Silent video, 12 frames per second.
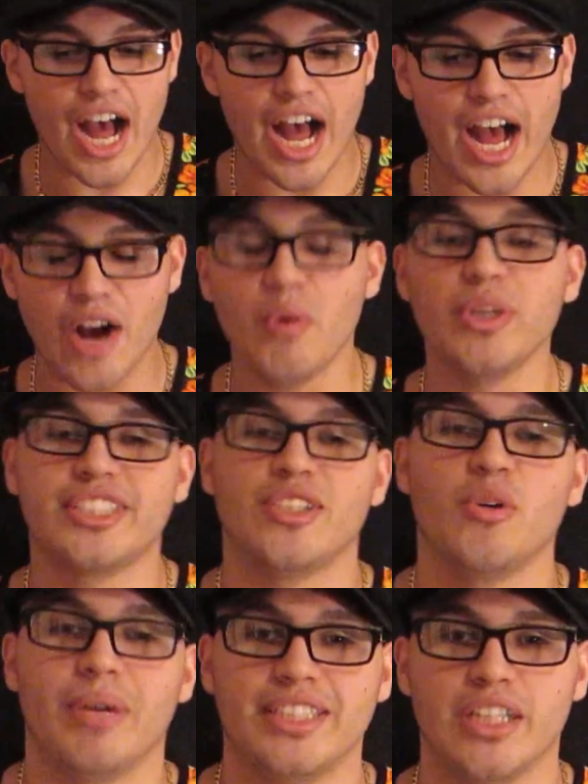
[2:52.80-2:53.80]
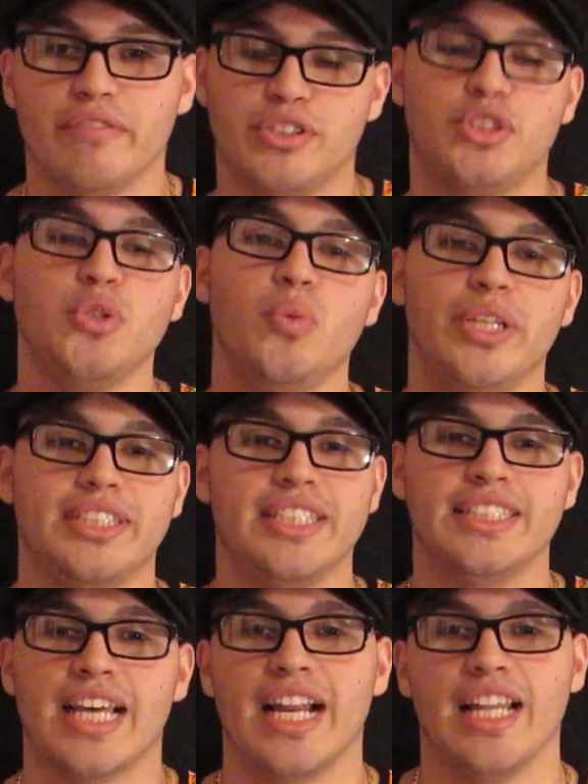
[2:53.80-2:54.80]
I always told myself the 2
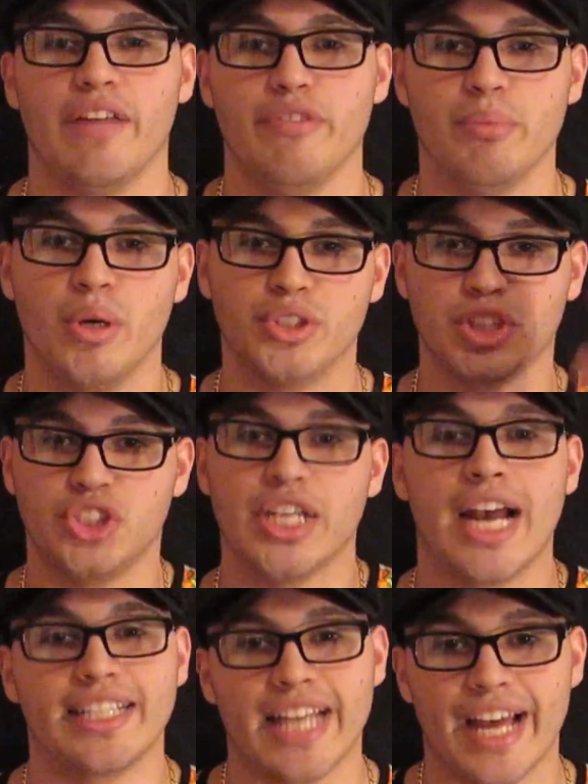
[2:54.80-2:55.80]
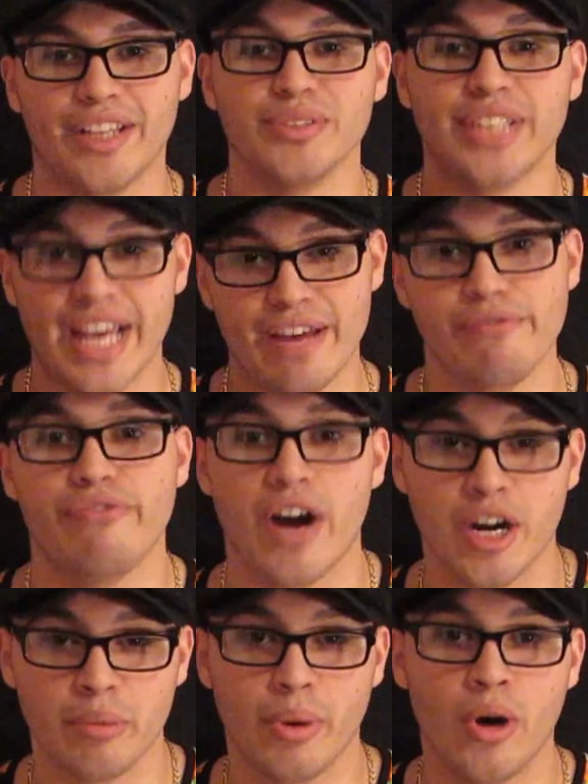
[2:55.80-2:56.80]
whiskeys that I love the most is Jack Daniels and
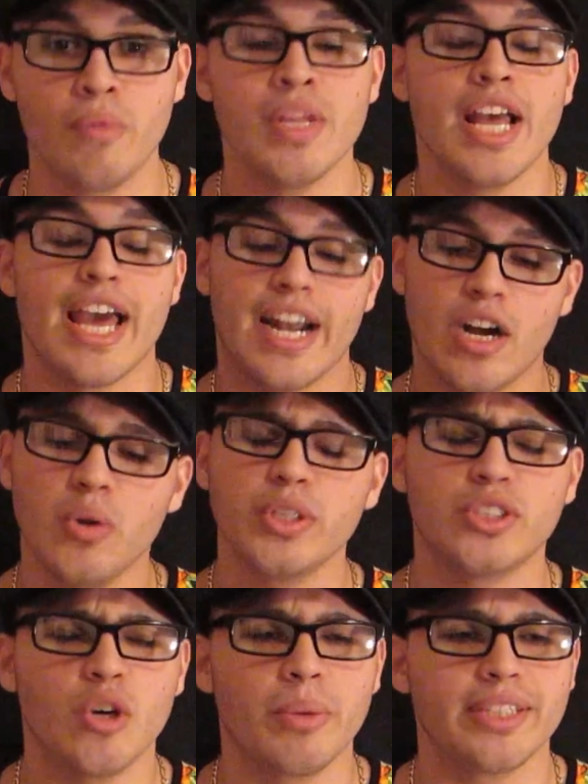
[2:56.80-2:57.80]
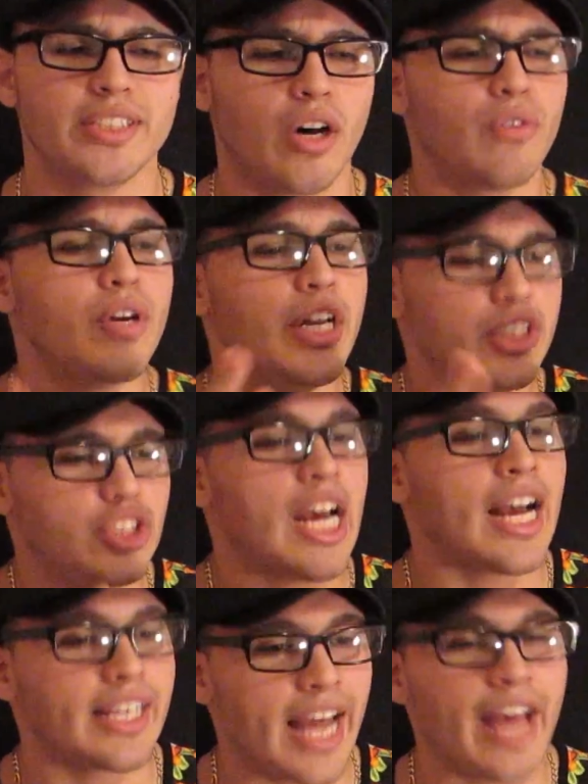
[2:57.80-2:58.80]
Fireball. And I always told myself
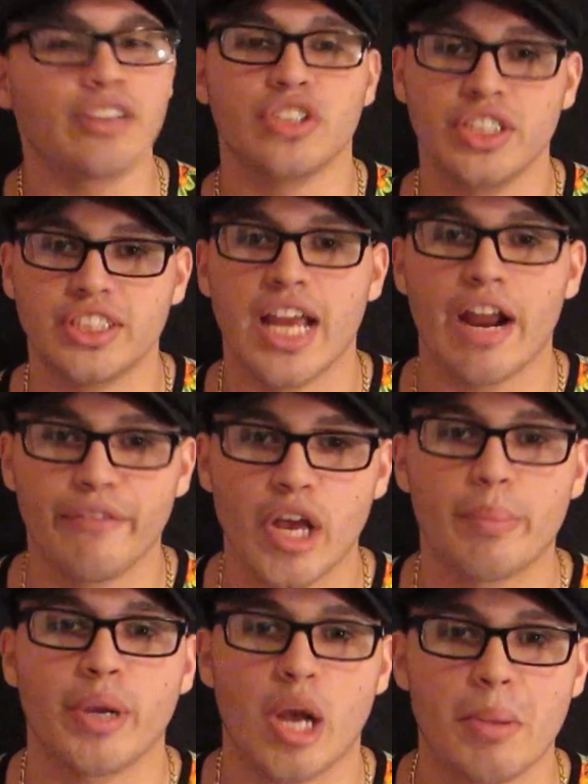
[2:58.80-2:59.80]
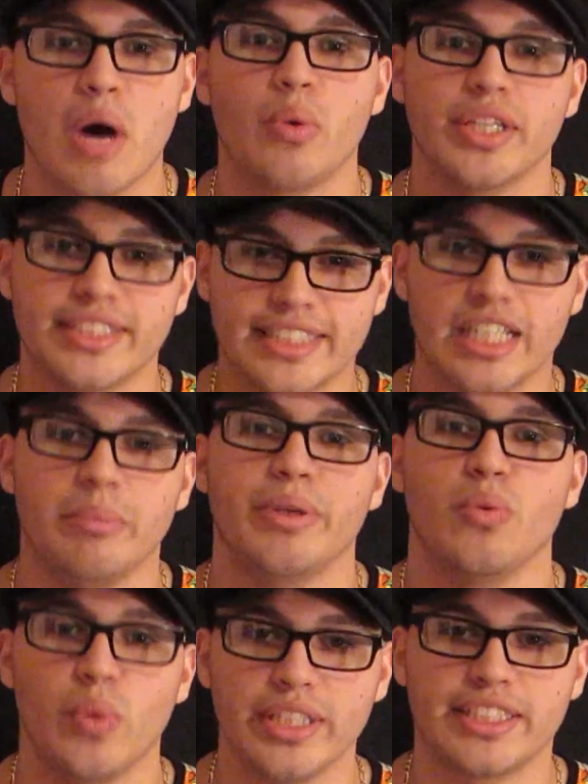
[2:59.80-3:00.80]
Jack Daniels needs to hurry up and come out with a
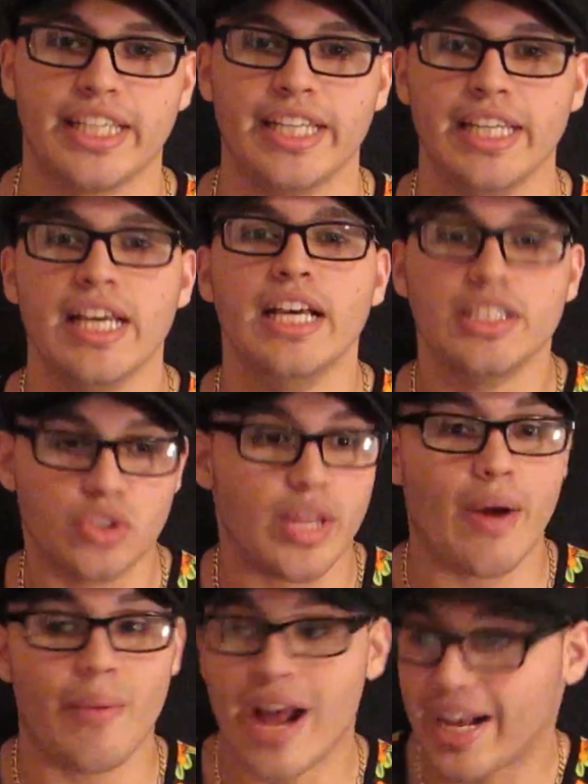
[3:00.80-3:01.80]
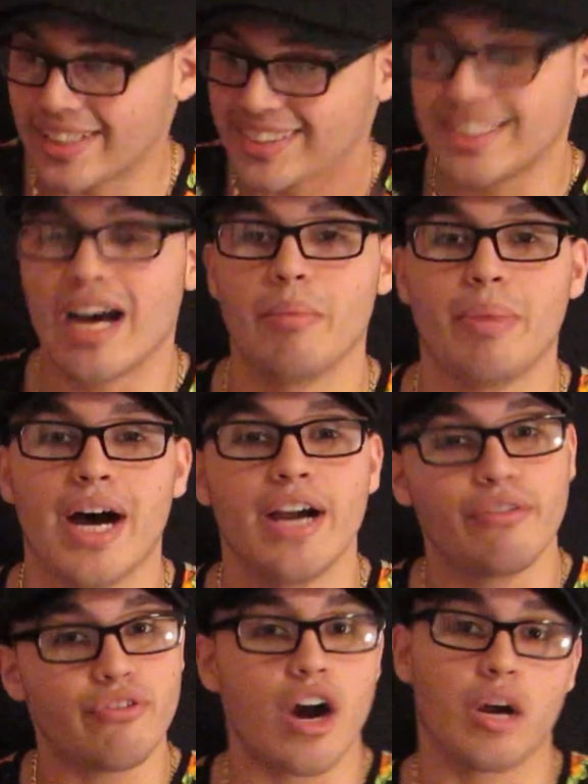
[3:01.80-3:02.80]
cinnamon whiskey, so way I can stop buying
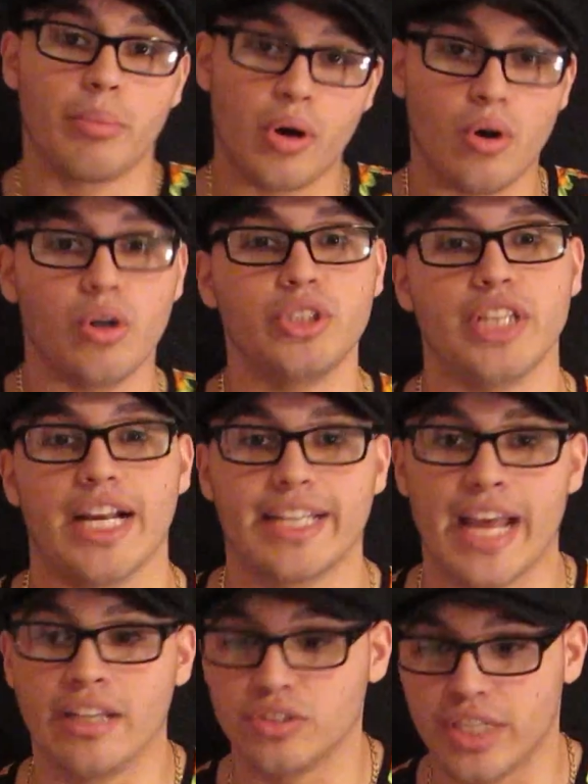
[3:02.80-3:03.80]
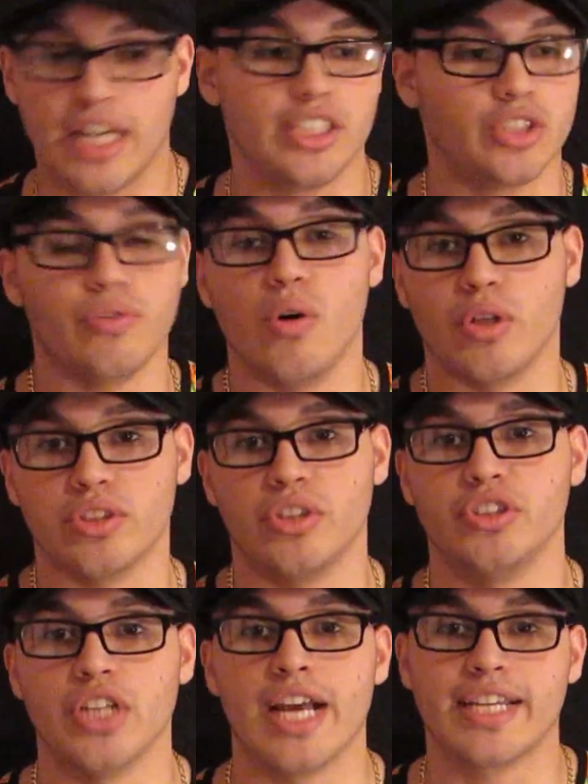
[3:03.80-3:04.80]
Fireball or Jack Daniels and I just focus
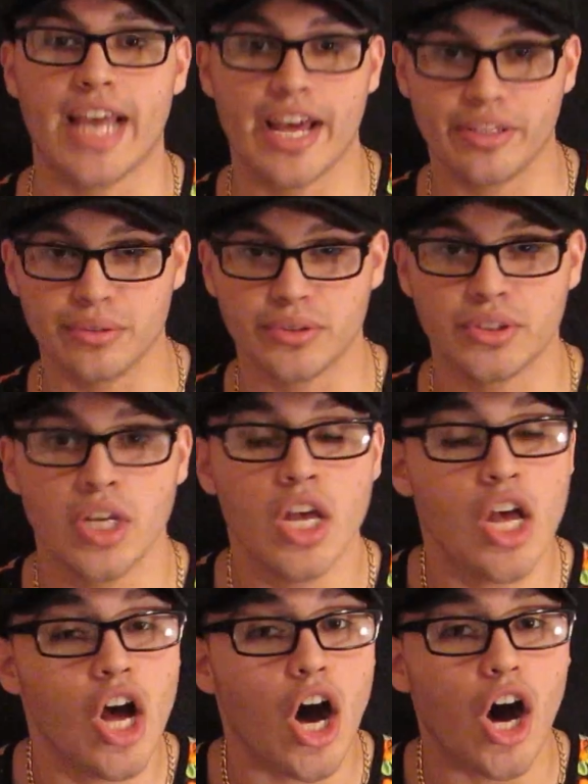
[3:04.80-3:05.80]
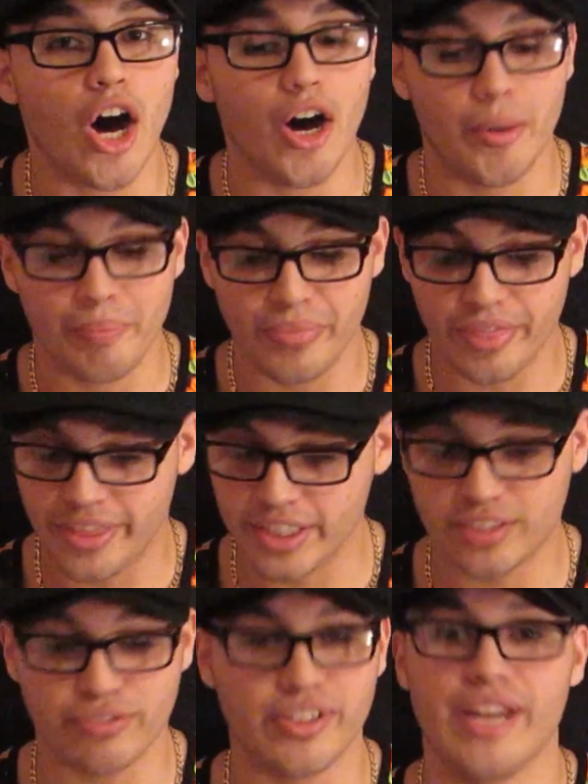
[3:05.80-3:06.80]
on Jack Daniels.
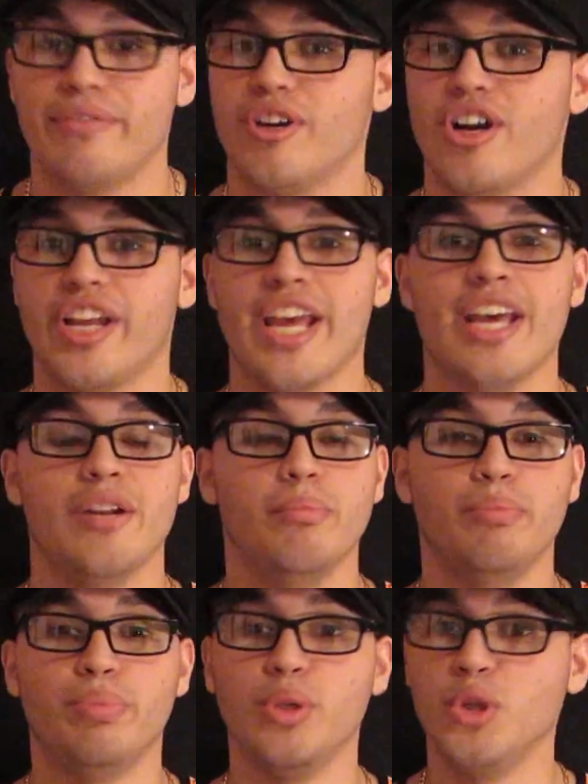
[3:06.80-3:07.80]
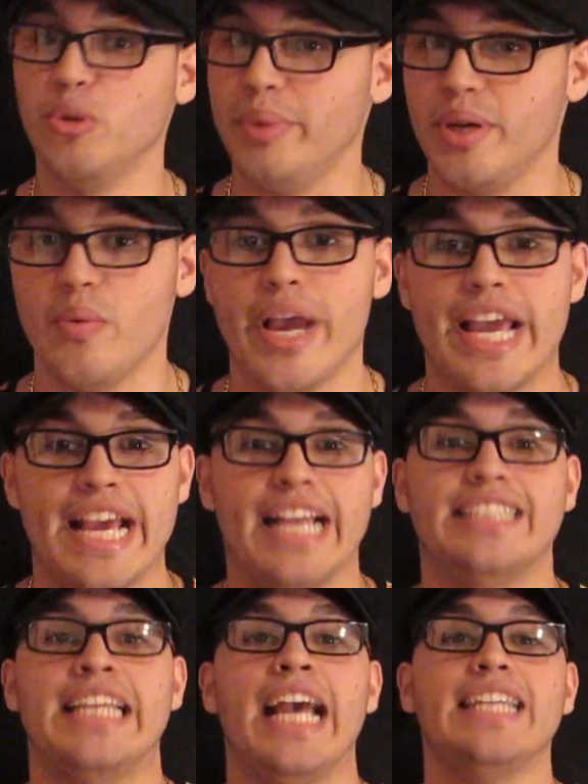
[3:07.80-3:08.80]
This flavor, again, blew me away.
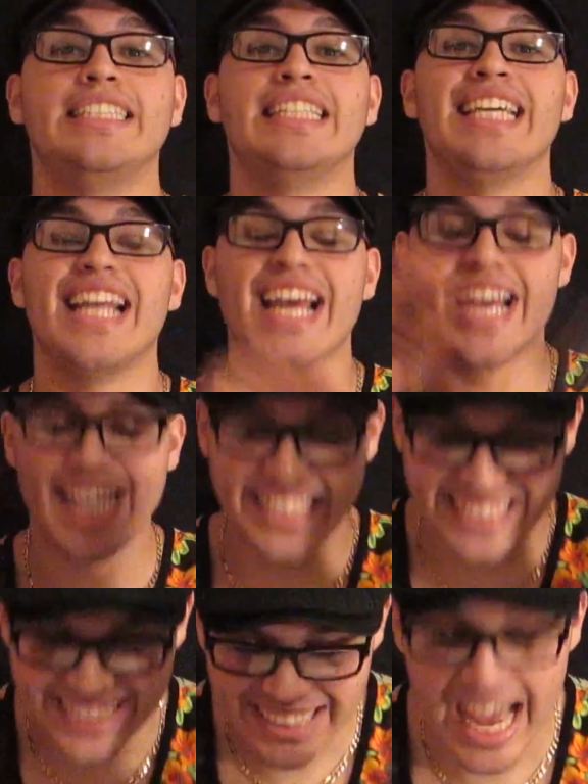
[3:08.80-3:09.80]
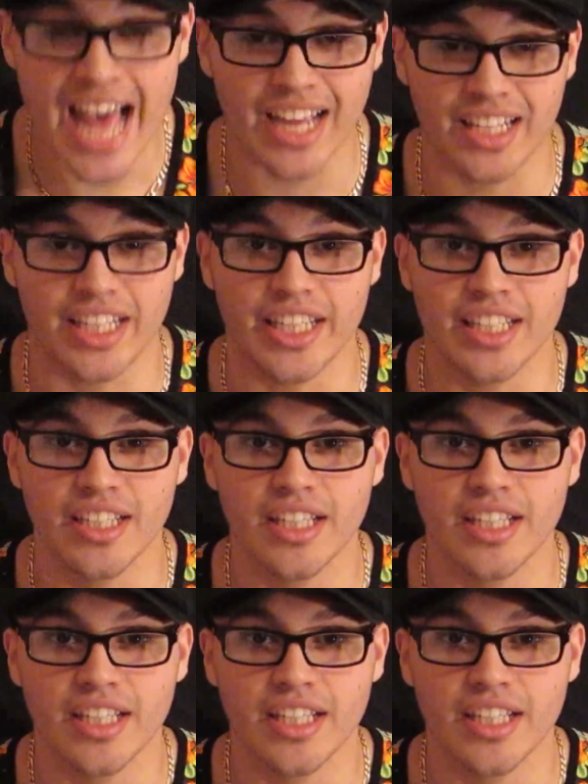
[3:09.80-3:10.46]
It tasted exactly